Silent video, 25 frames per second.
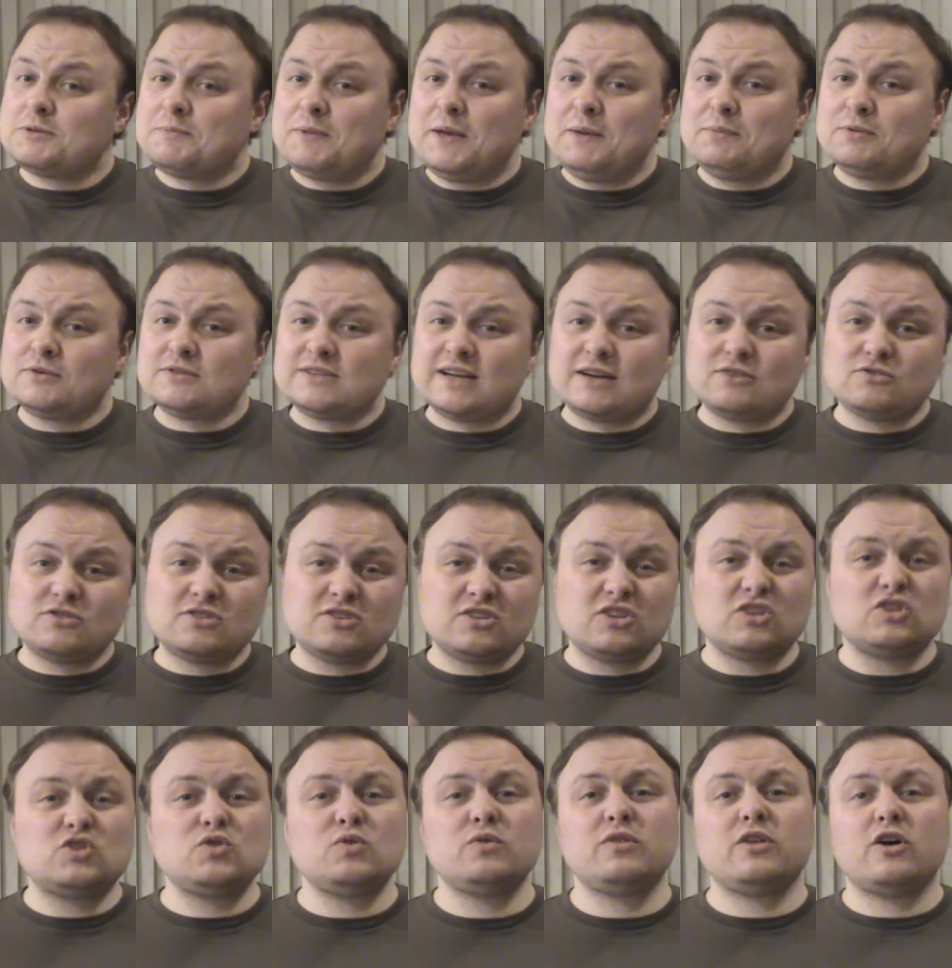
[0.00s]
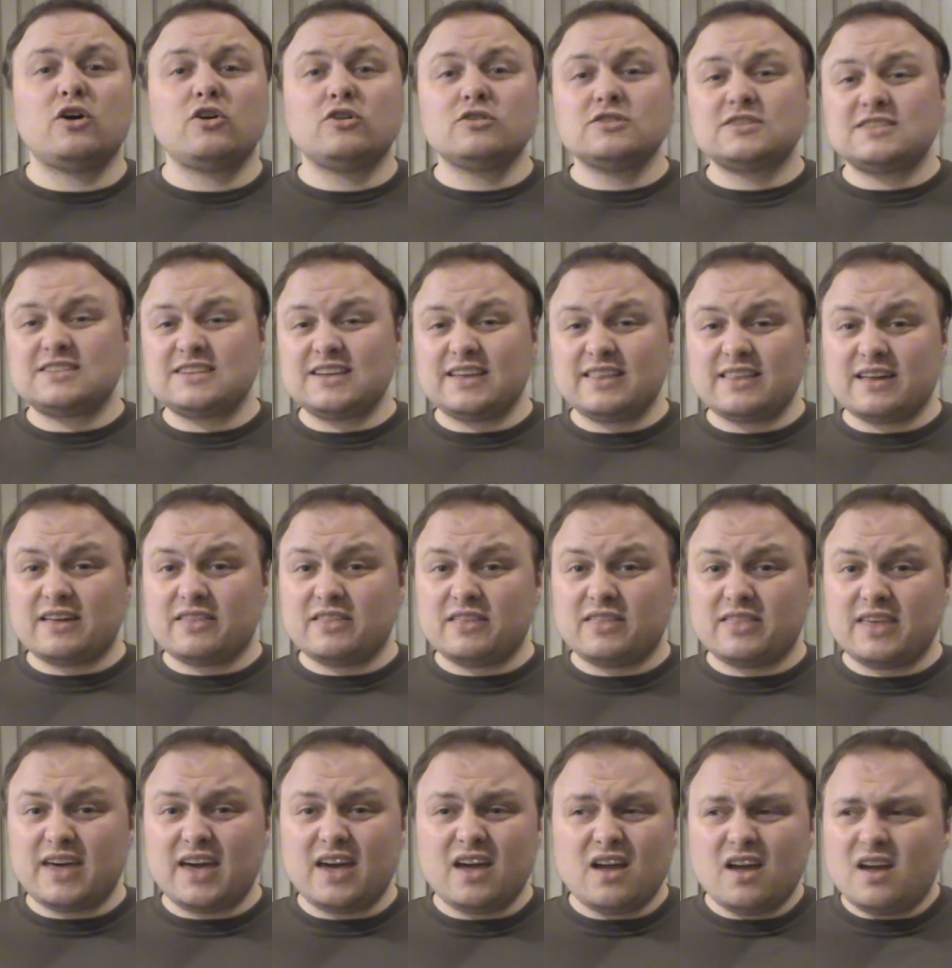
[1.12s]
up to people's houses and toot their horn to say that they're
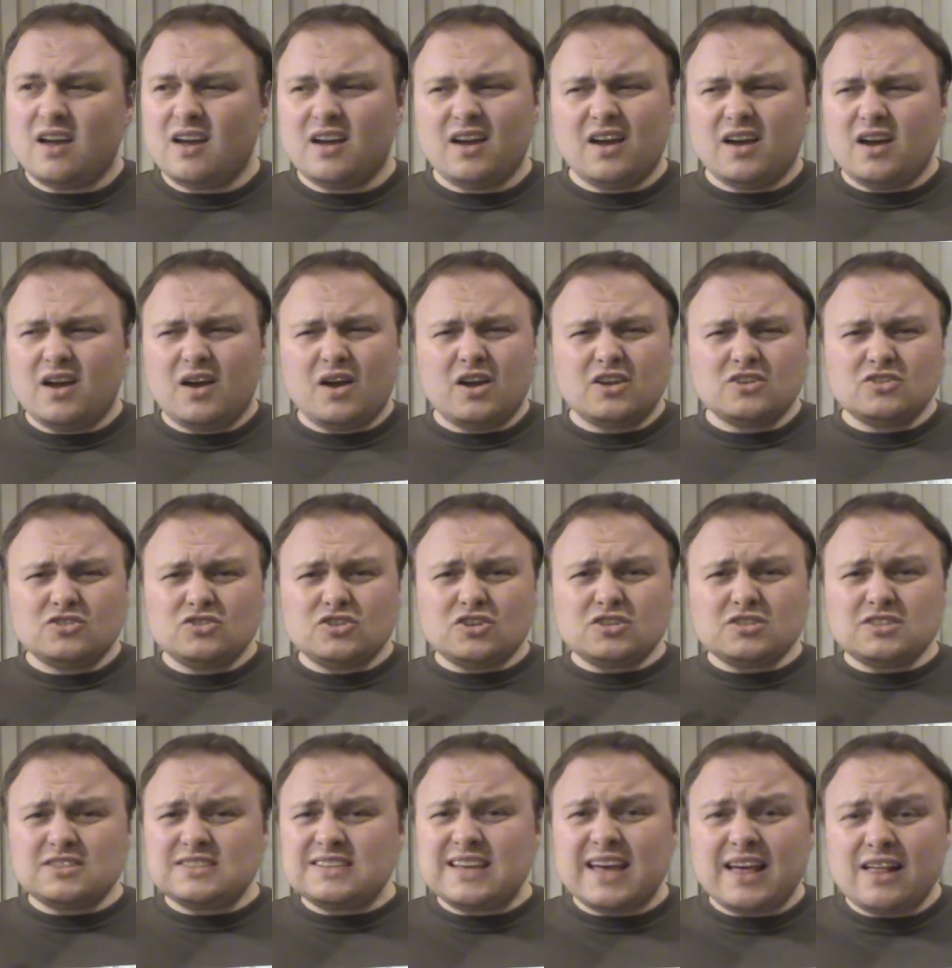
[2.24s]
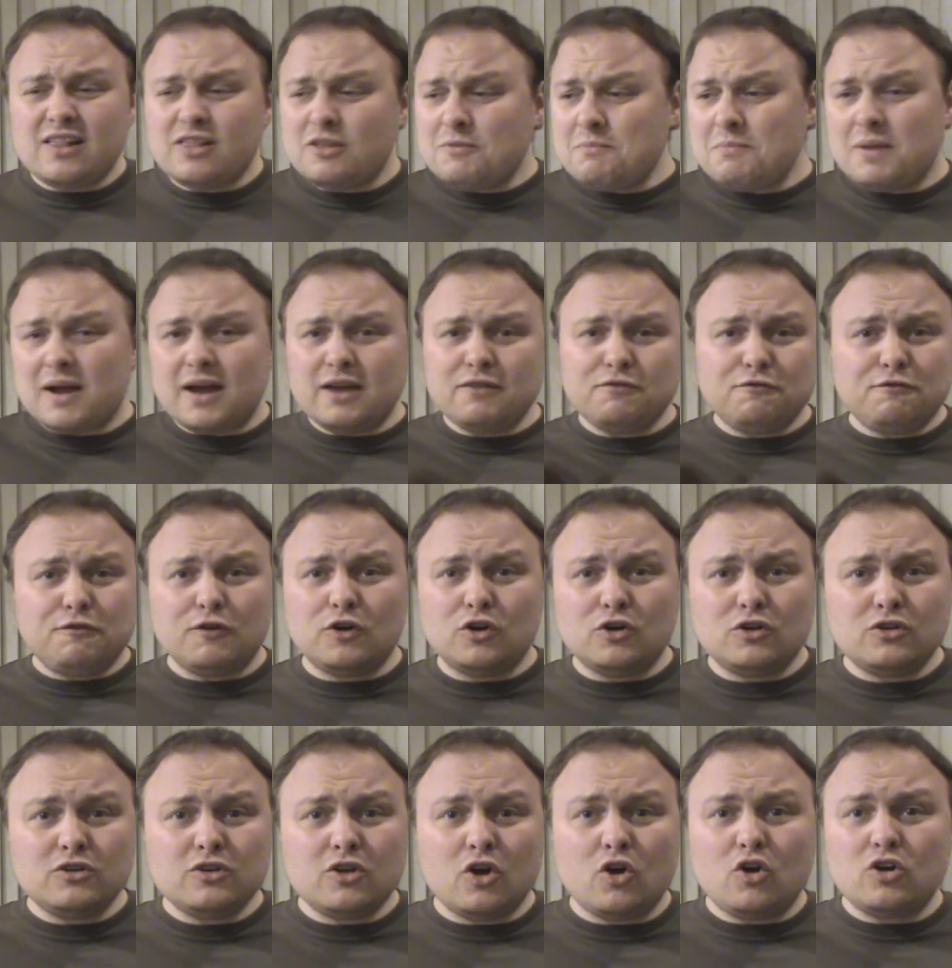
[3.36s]
there. Just tell them by
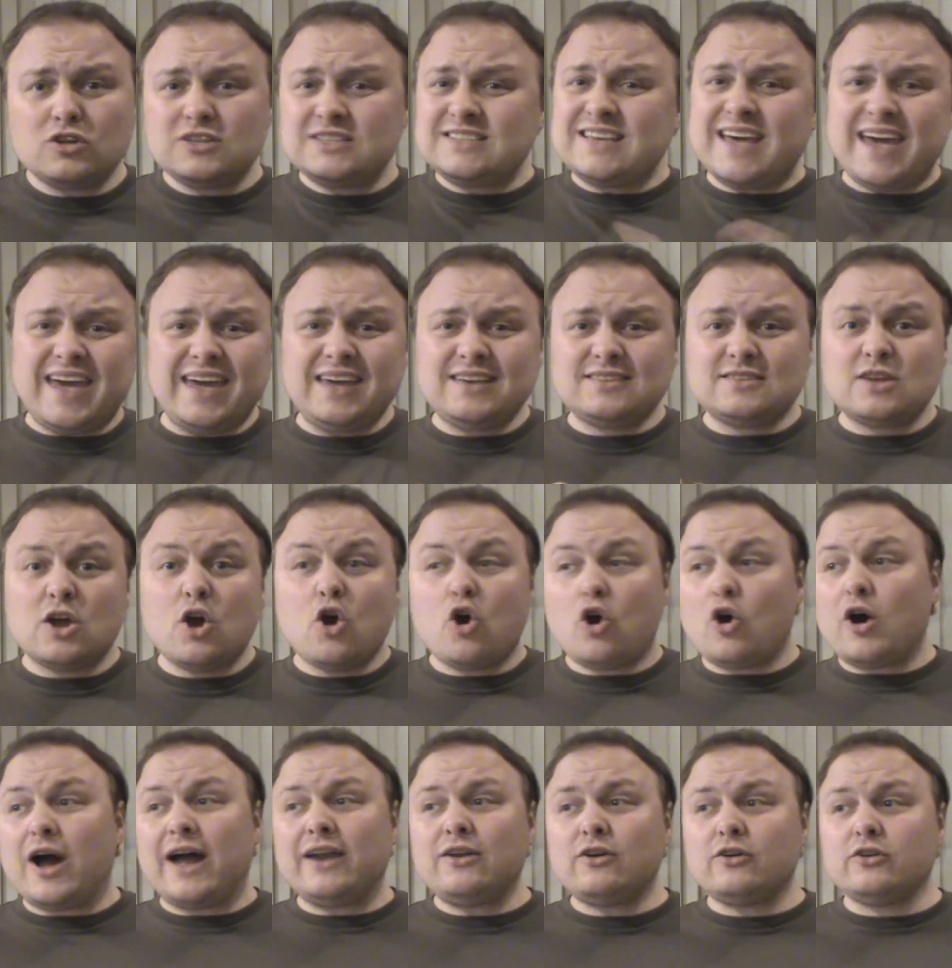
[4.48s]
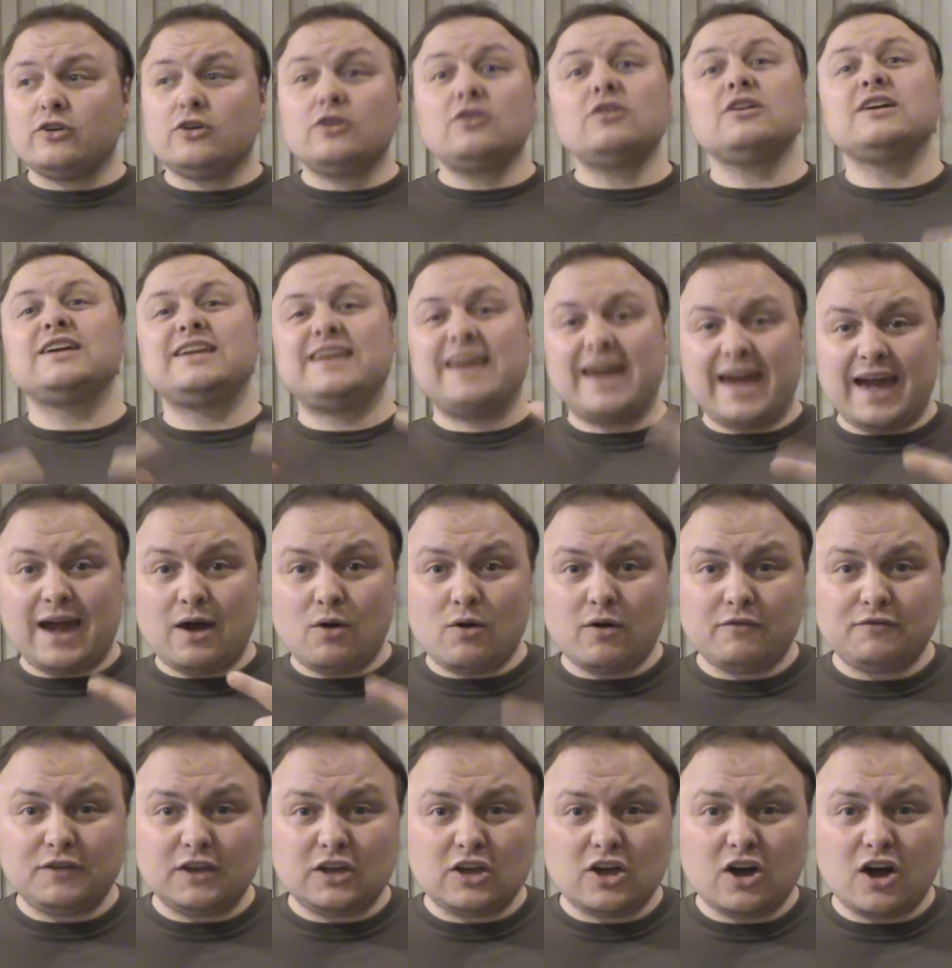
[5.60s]
phone or text, or I don't know, get out
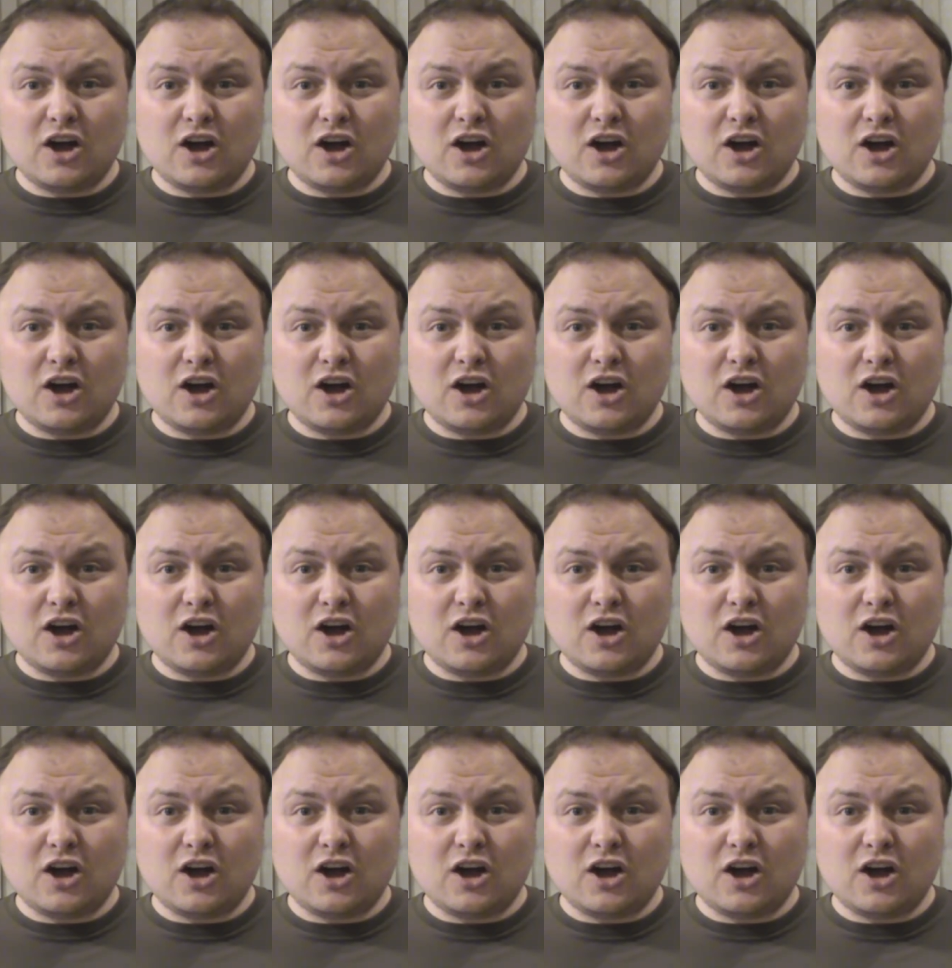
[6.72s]
of your